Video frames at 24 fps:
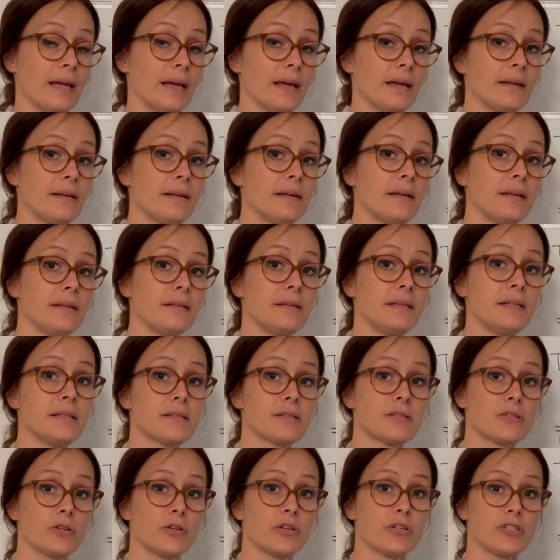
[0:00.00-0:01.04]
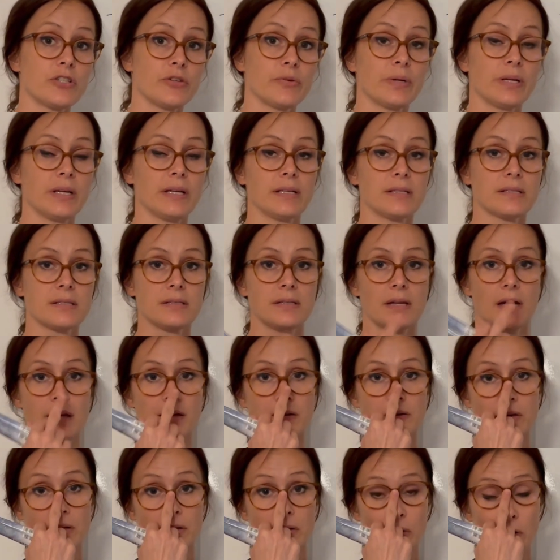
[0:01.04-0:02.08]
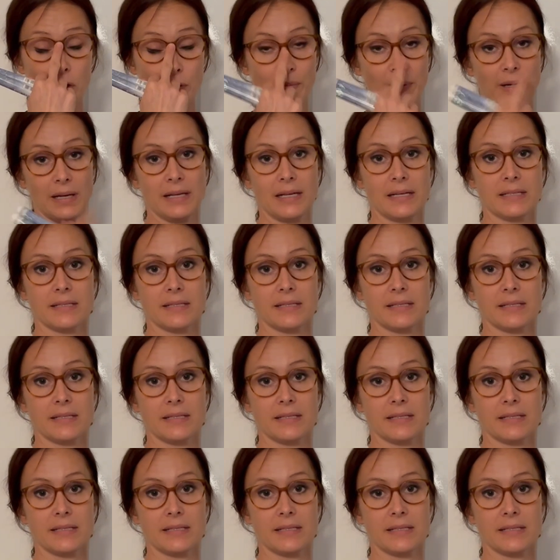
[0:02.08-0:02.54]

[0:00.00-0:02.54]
and this surgery is done normally